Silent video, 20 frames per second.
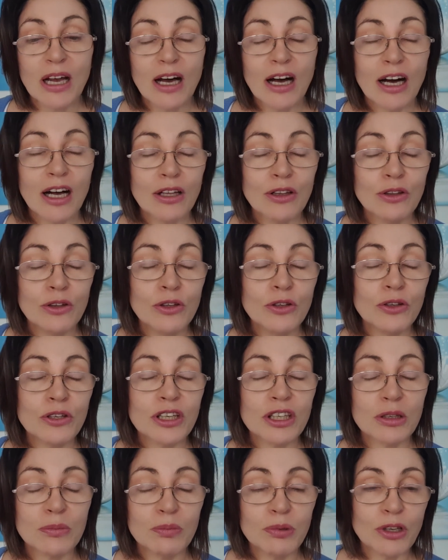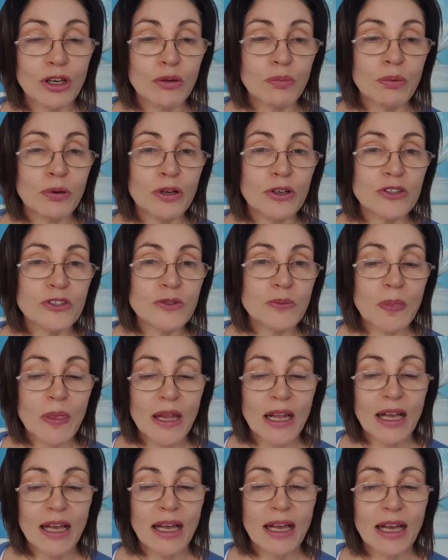I'll look at a blog post
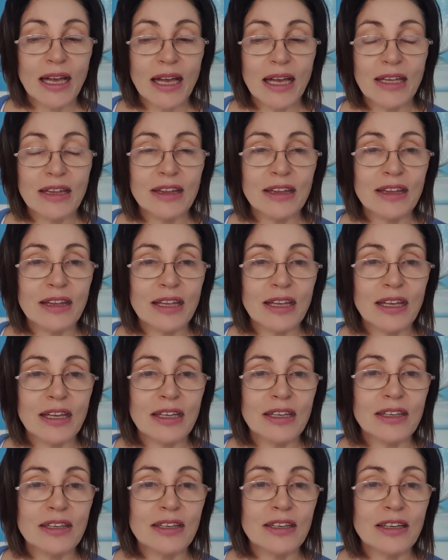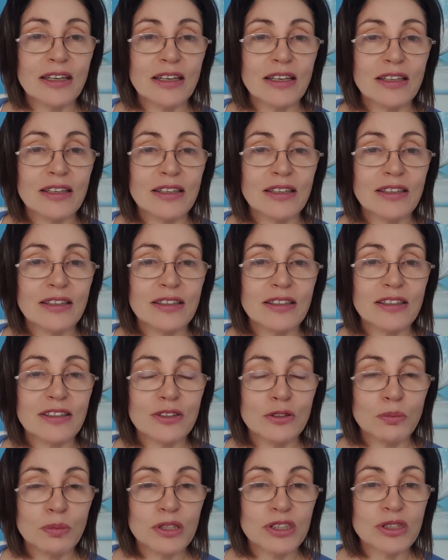and then
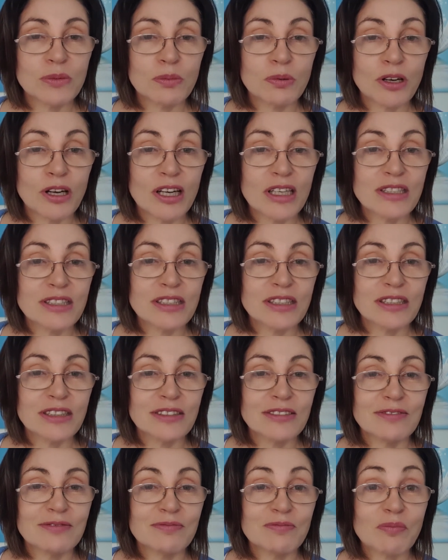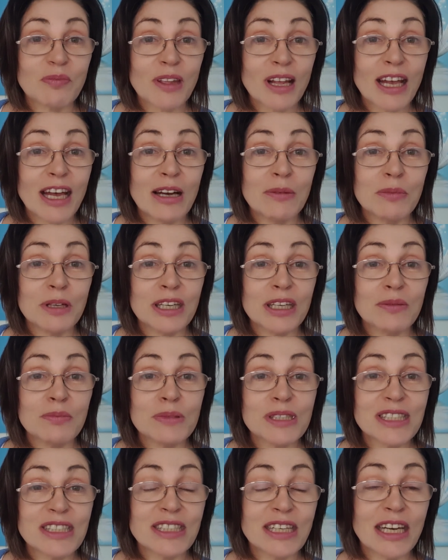you'll be surprised at how many
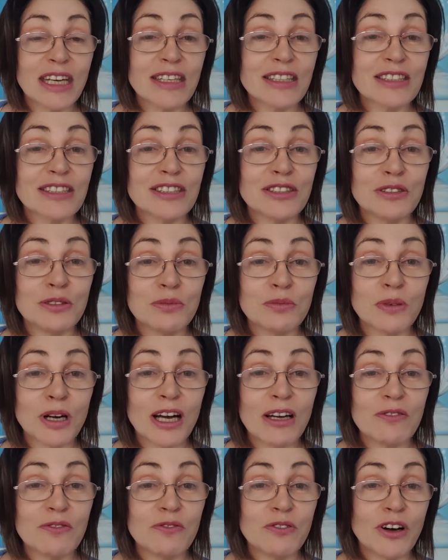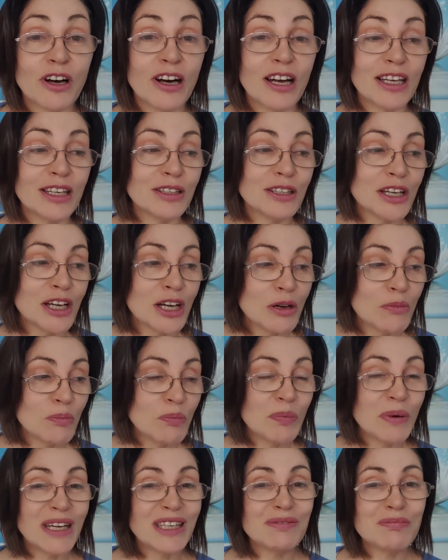mistakes you might find,
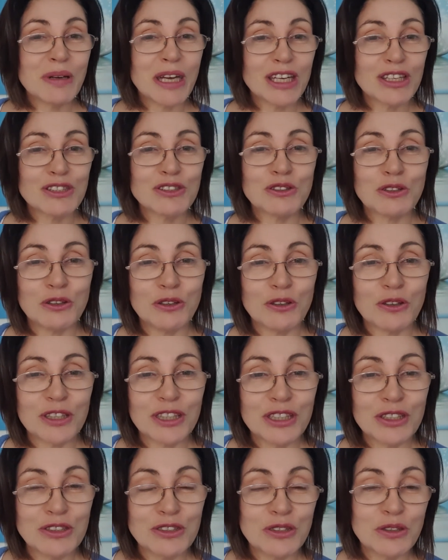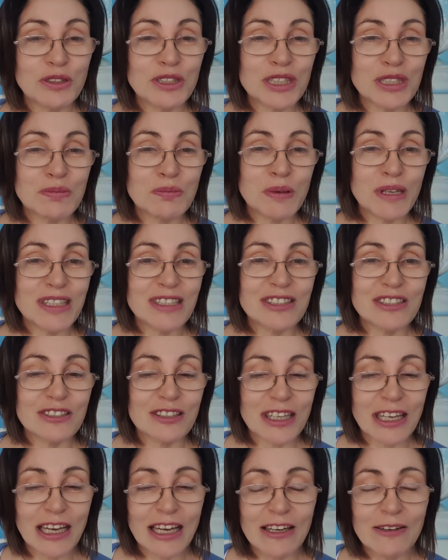but make sure you do it as best you
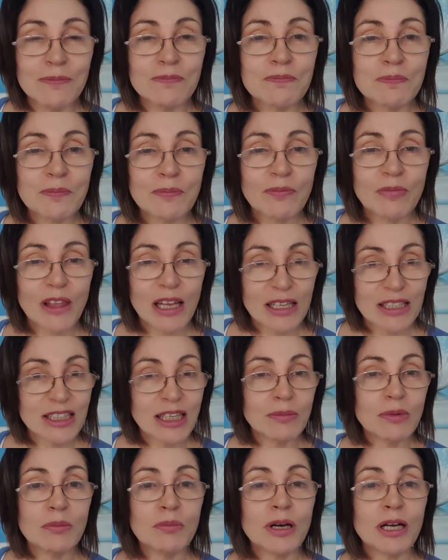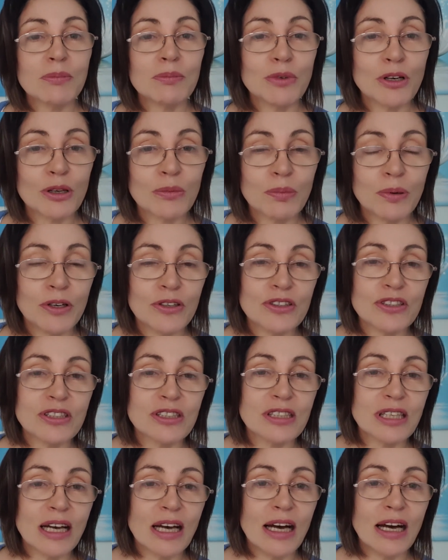can. Some of my blog
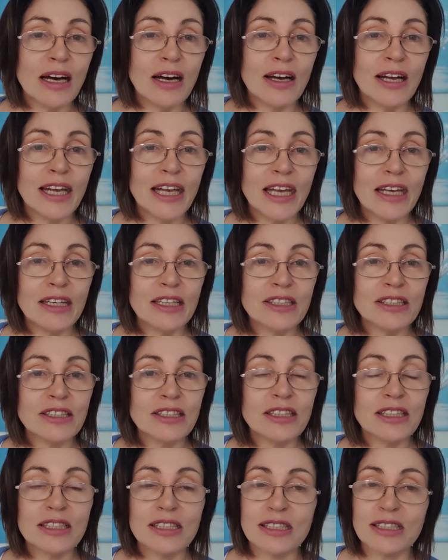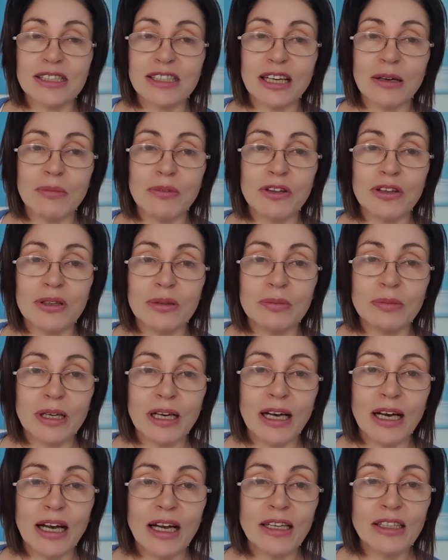posts are edited and some of them
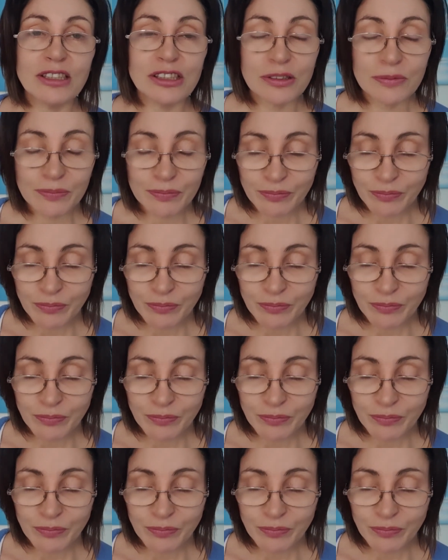aren't,